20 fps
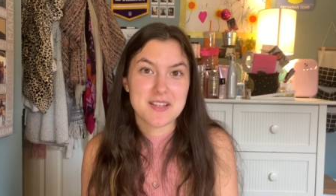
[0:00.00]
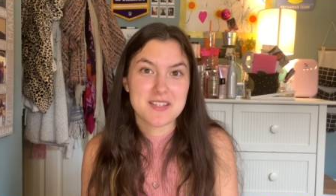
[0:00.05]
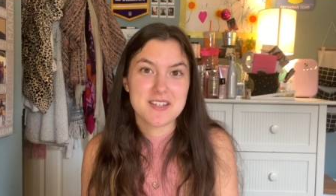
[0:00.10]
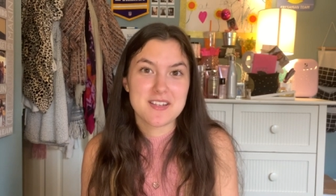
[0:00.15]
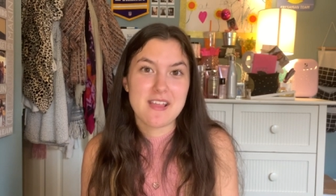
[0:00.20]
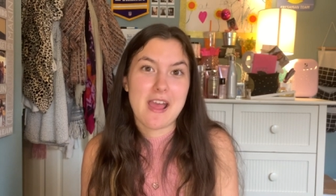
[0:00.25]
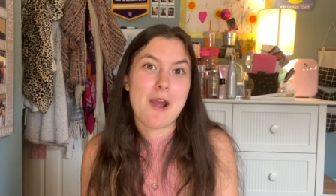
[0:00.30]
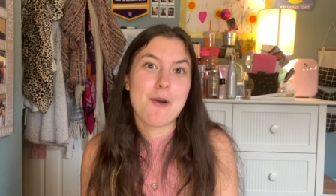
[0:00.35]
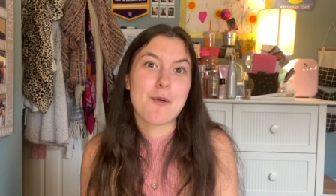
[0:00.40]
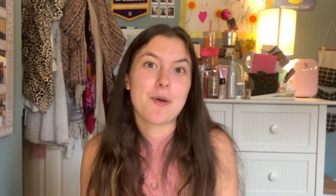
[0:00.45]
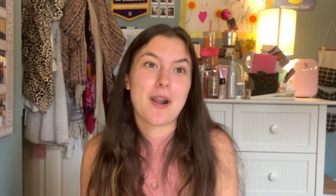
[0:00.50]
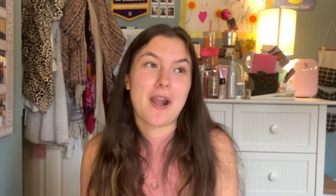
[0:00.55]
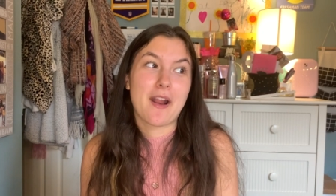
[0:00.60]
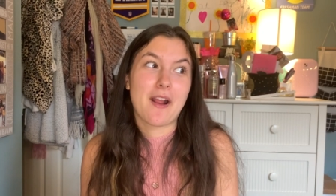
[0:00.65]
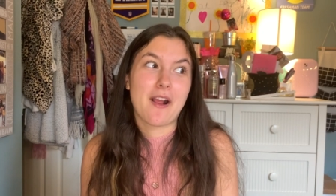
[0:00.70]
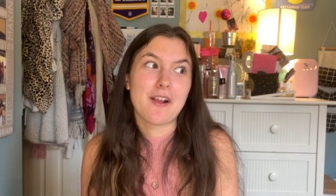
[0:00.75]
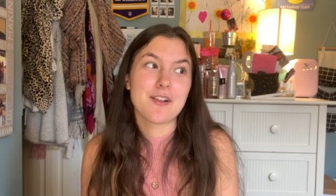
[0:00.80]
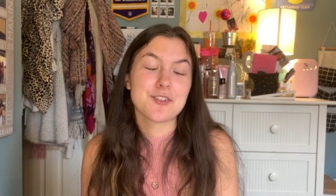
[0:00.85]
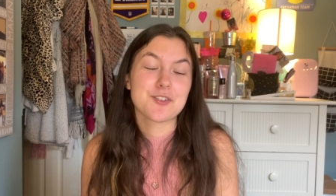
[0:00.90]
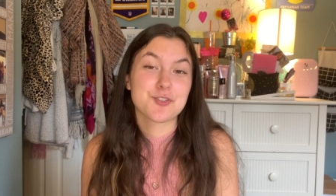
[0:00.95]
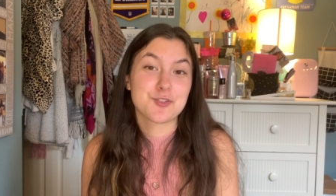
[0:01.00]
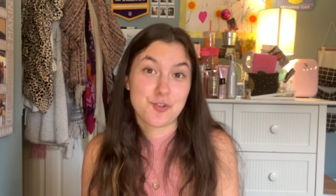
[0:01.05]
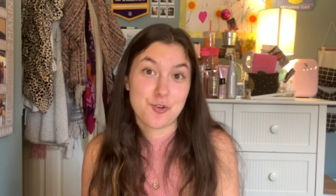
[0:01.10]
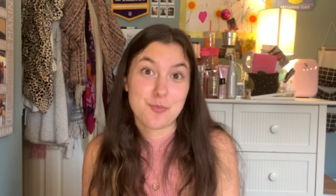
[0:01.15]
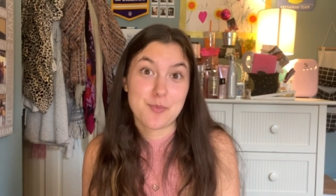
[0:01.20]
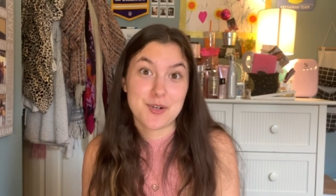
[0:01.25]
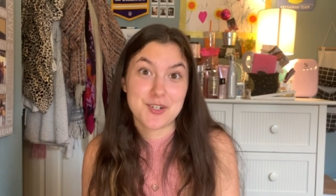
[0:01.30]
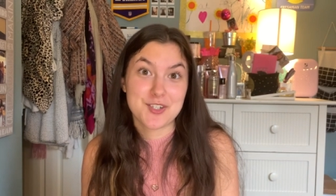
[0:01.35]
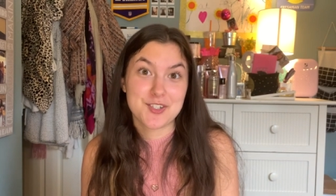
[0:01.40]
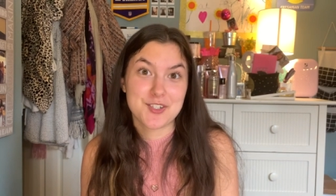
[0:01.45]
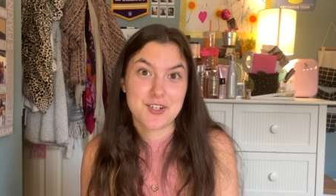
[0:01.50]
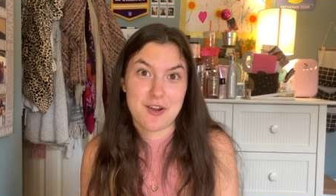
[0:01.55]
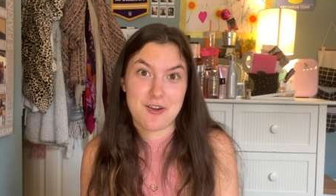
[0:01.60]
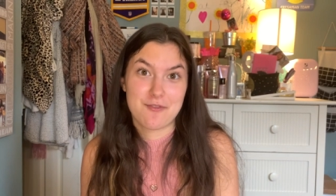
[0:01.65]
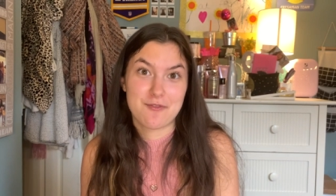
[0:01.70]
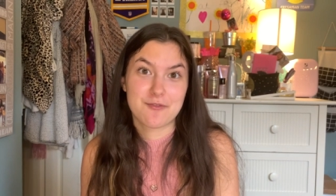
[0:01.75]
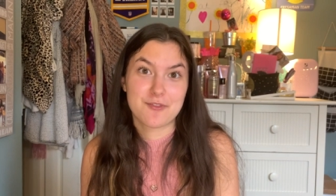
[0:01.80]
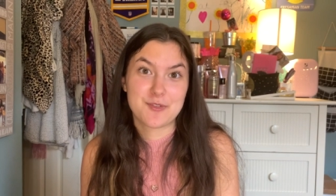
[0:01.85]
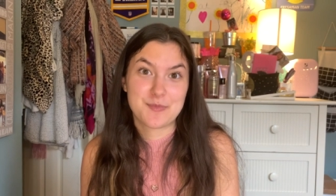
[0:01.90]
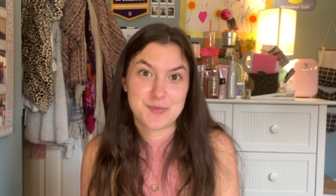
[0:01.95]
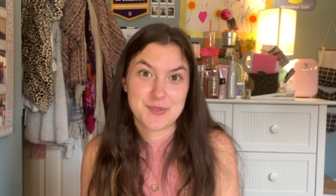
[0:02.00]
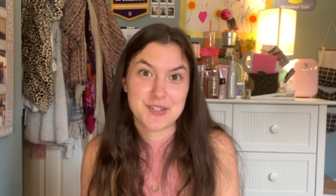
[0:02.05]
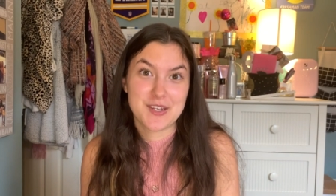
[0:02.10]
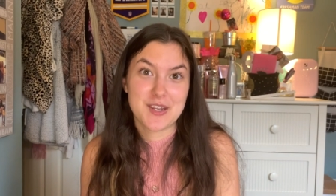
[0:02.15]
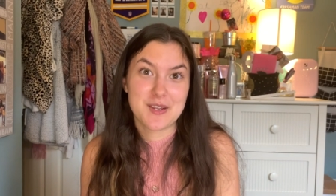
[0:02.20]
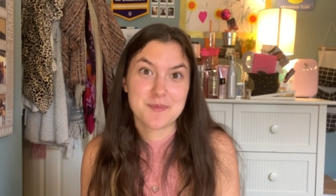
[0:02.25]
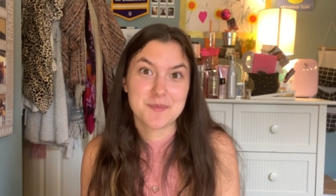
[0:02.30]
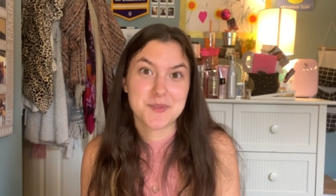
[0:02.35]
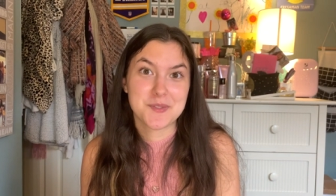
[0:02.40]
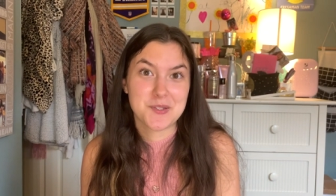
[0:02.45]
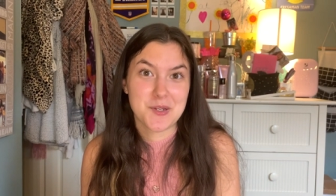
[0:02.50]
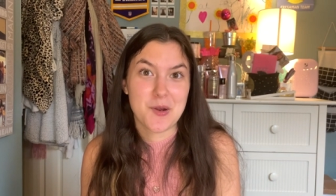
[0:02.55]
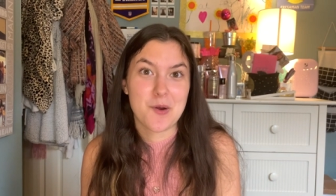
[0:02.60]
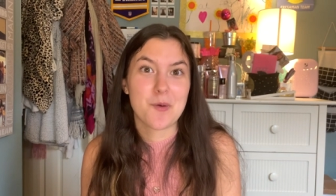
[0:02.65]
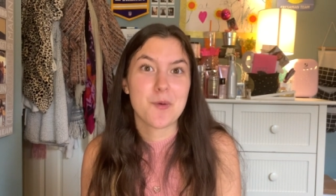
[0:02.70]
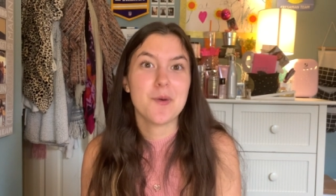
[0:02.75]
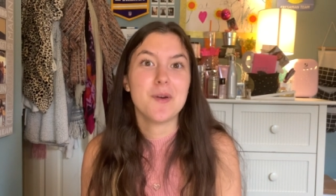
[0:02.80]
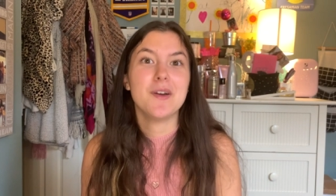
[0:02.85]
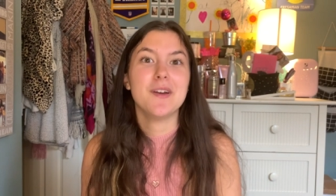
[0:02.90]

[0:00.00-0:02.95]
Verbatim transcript: to see that one i got so much stuff from skims so